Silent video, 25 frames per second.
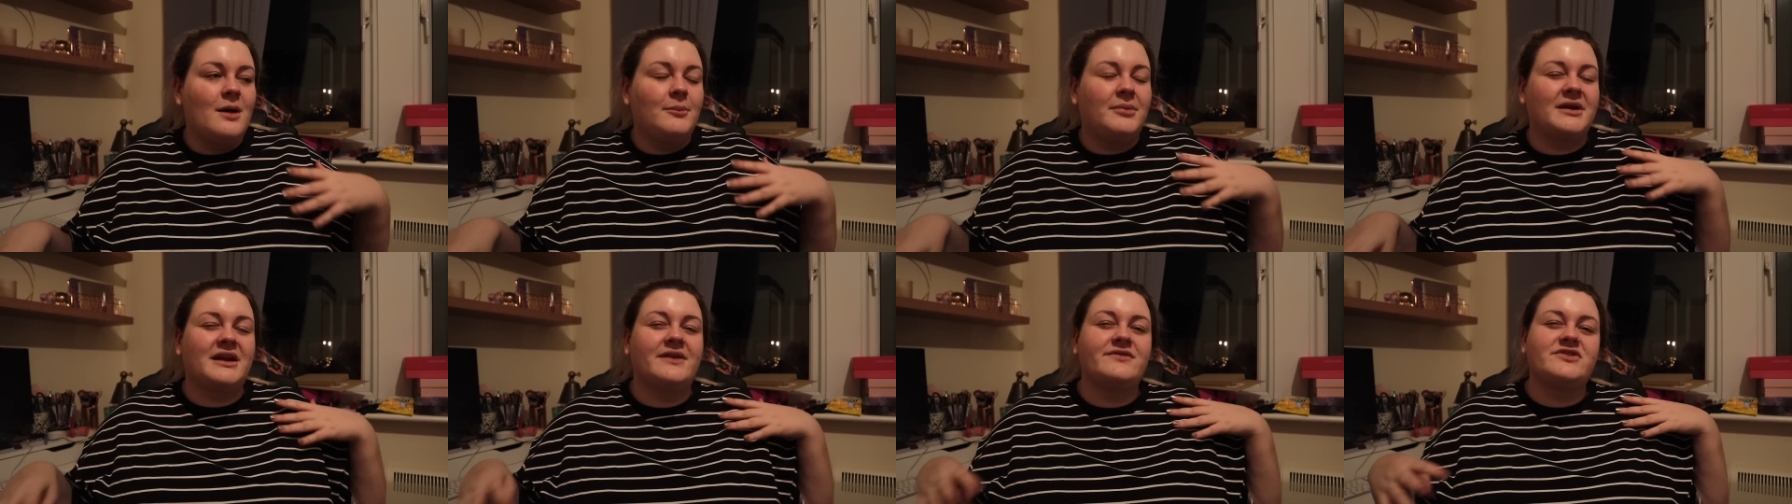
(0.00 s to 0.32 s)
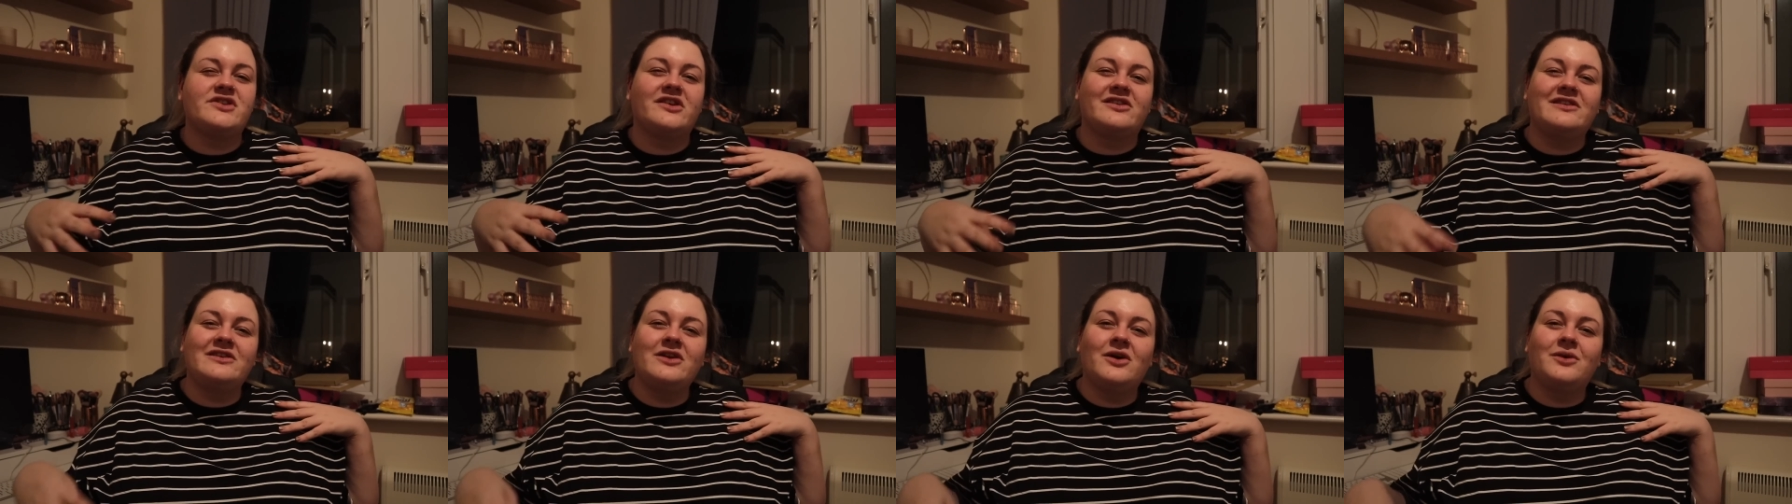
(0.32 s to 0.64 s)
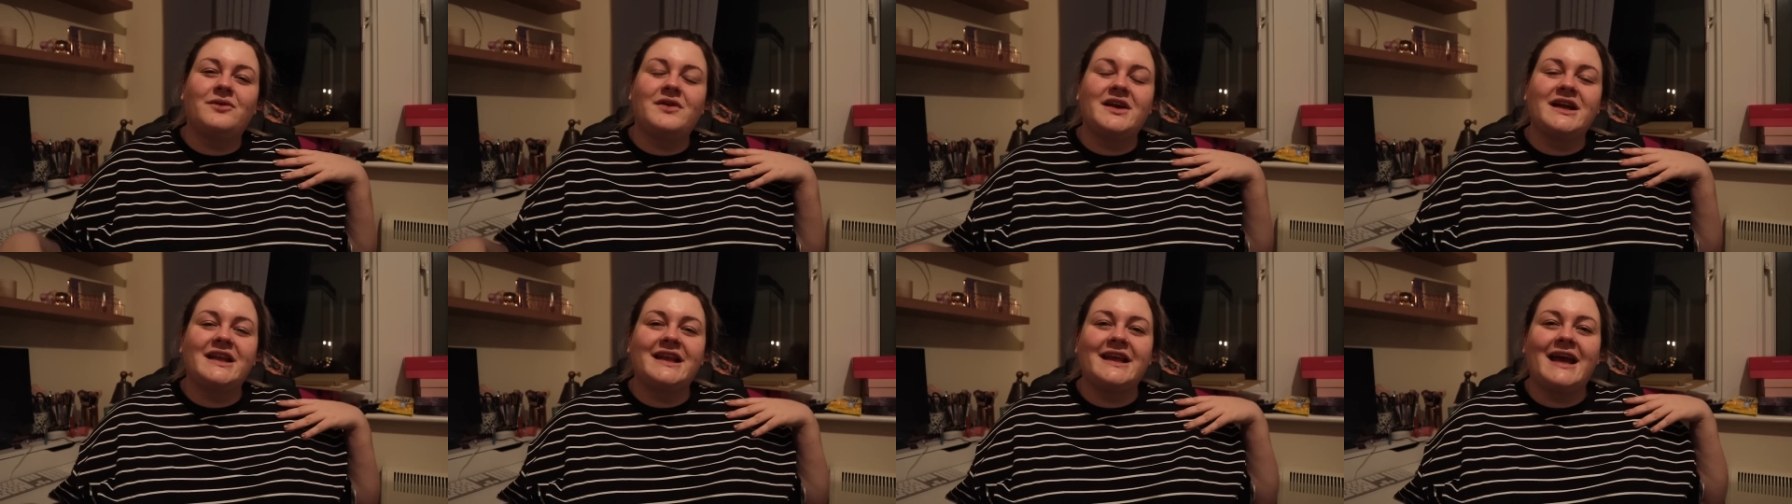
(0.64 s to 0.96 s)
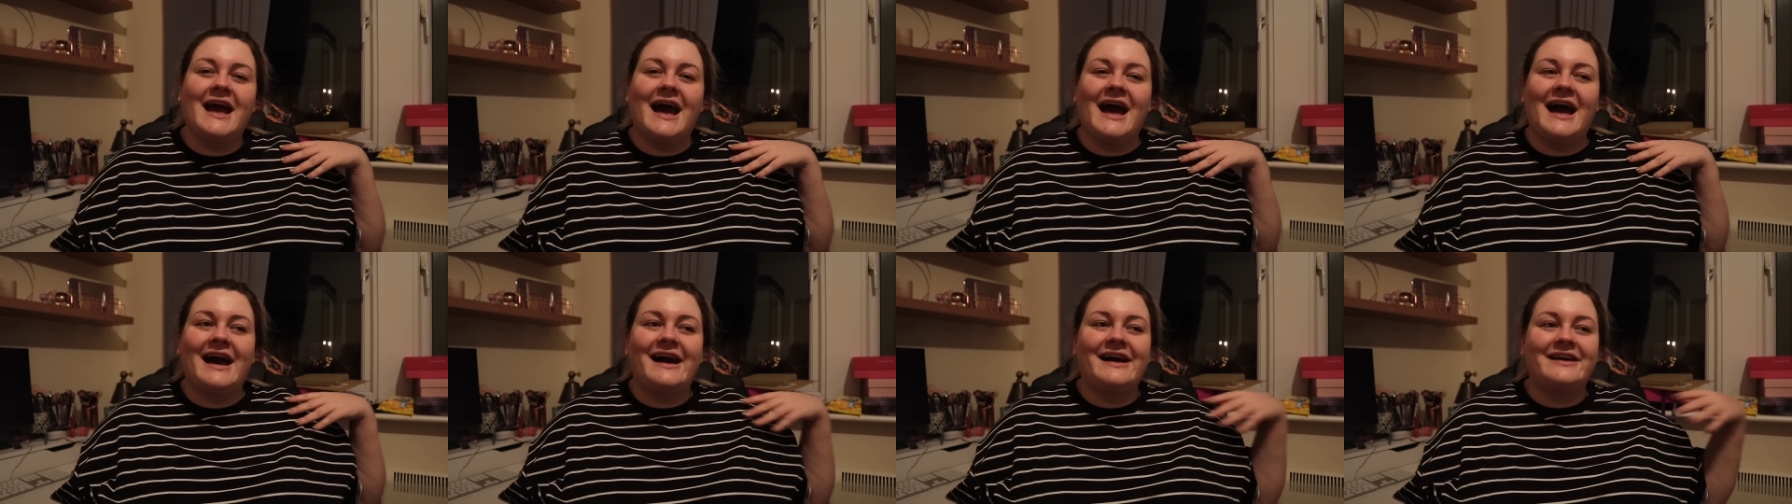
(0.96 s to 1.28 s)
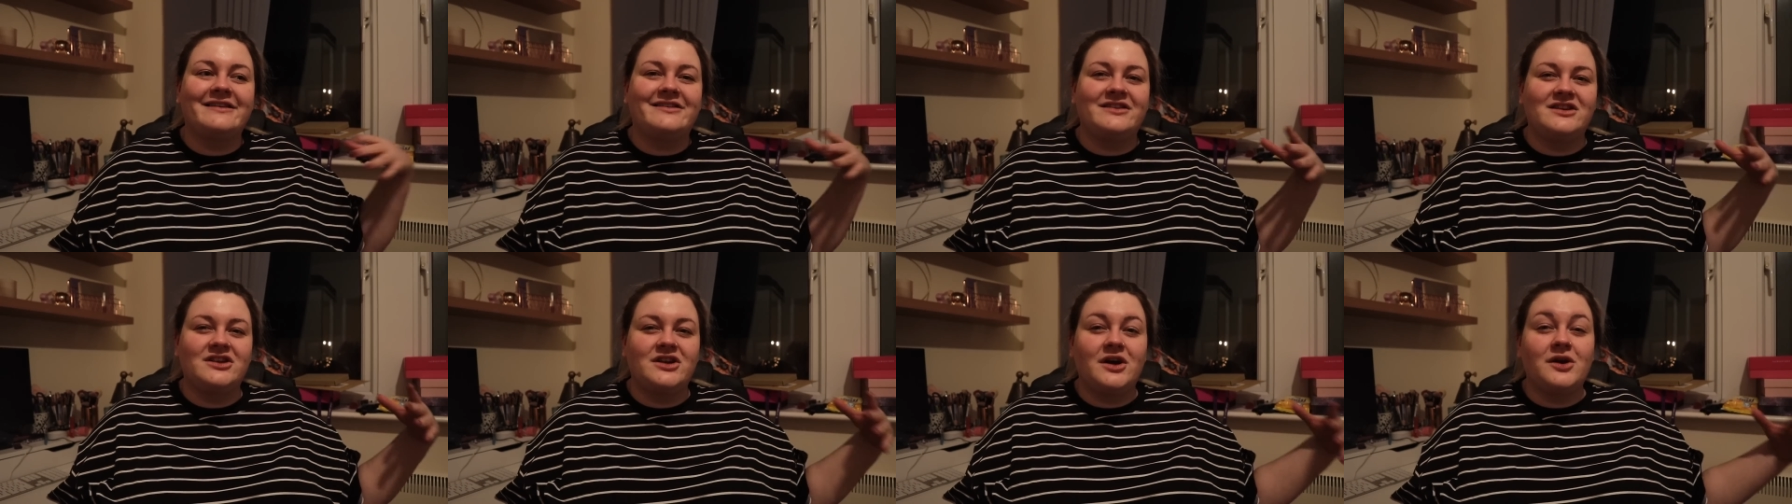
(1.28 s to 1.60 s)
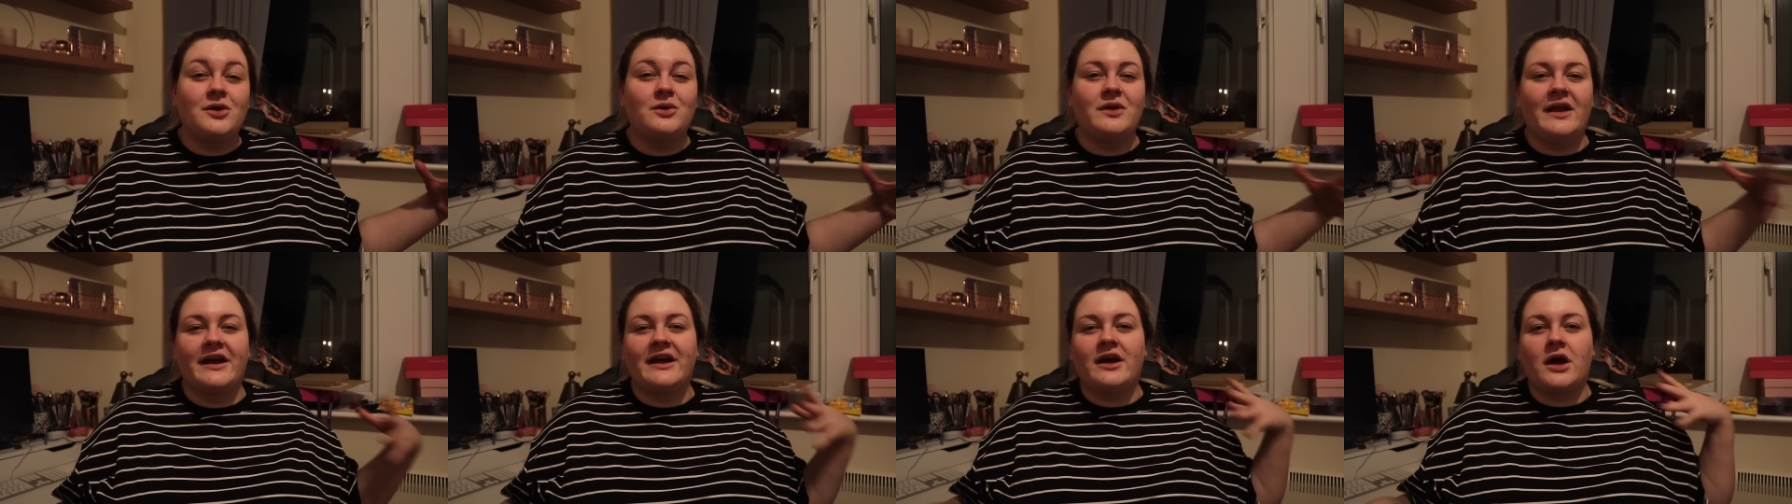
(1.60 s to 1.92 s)
but I've just not really had, you
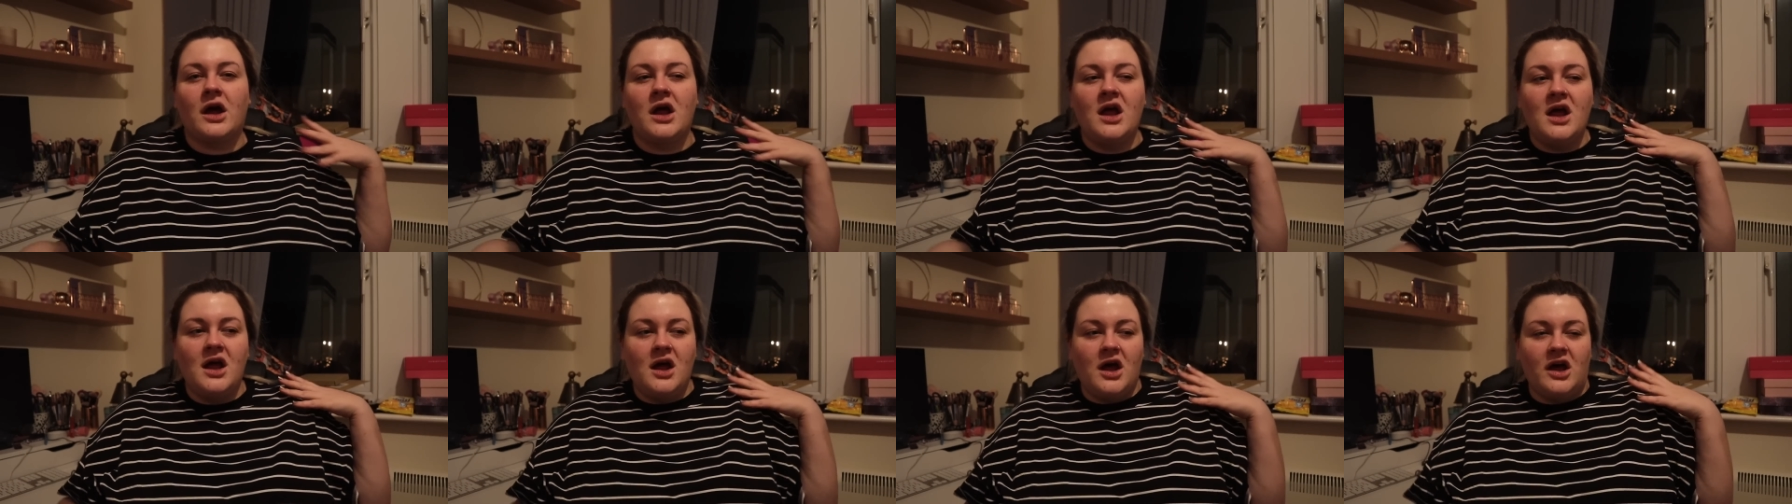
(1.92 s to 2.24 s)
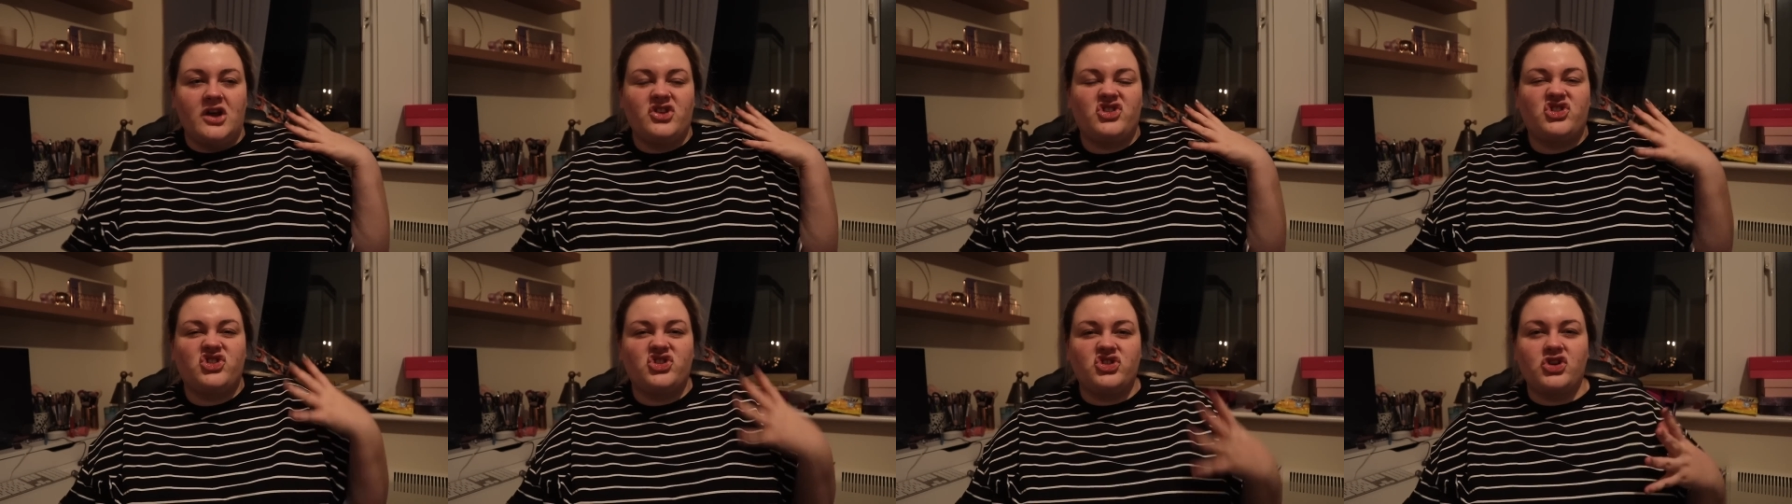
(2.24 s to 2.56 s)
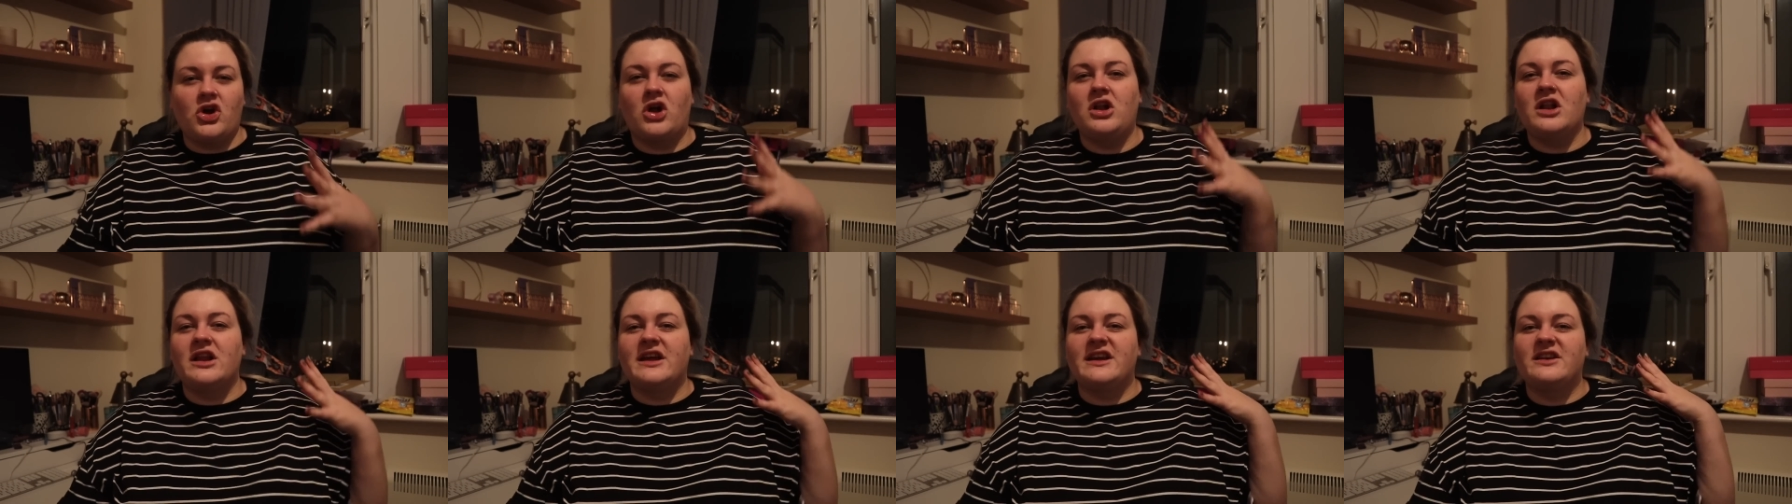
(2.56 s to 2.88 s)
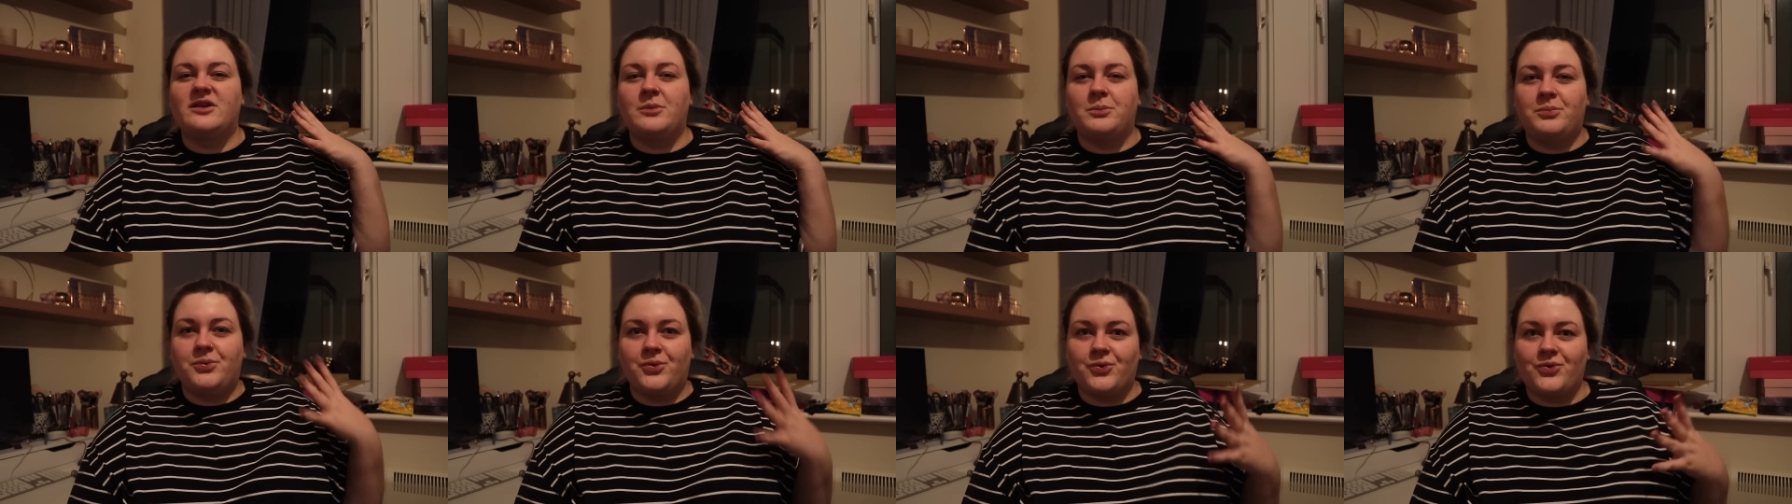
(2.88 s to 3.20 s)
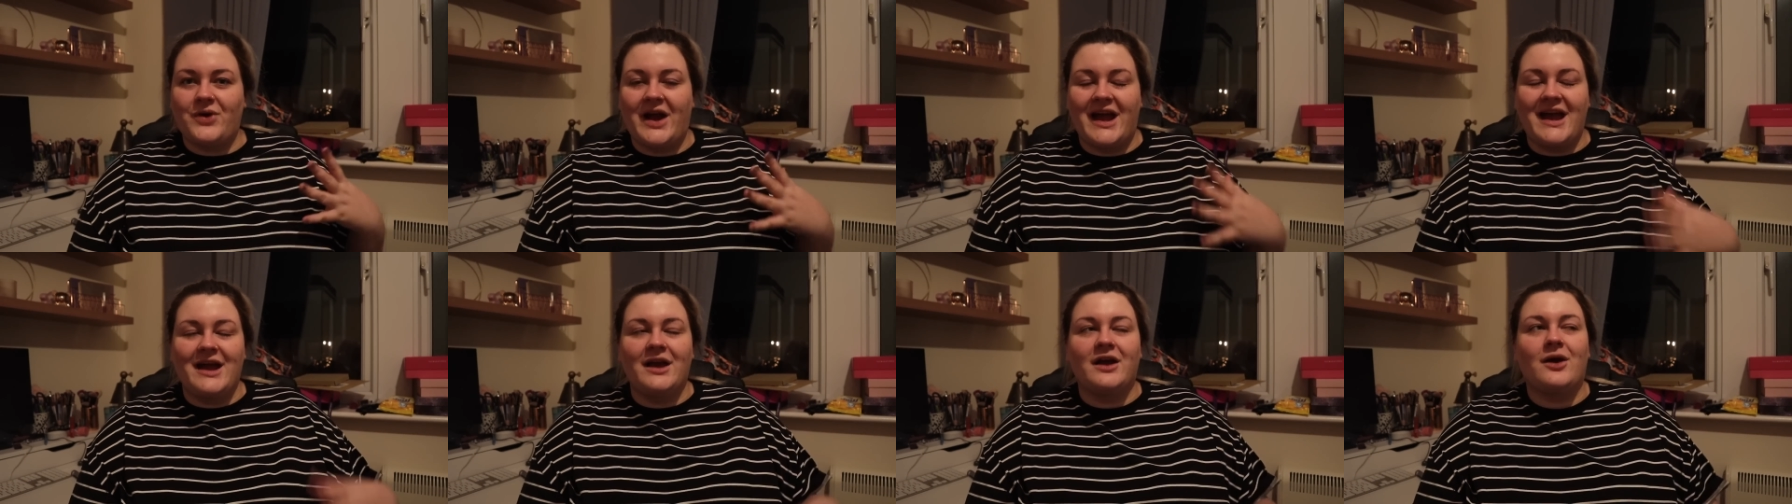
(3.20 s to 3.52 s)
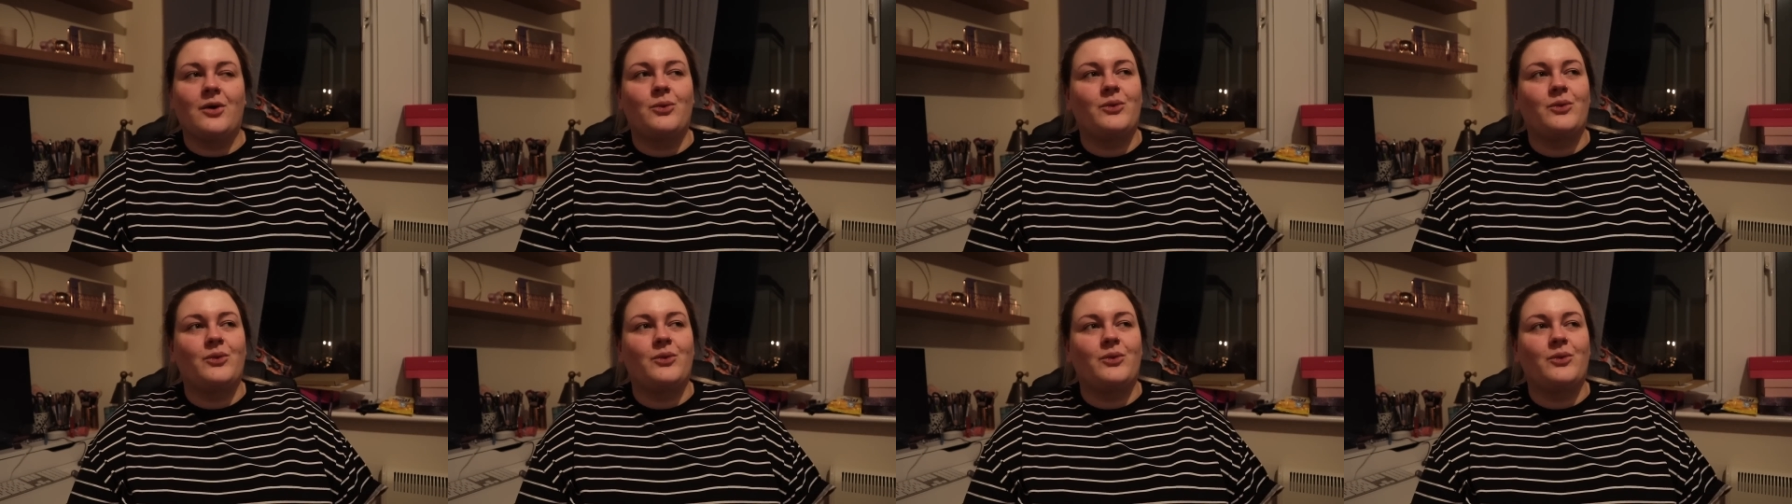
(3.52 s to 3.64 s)
know, like a solid break,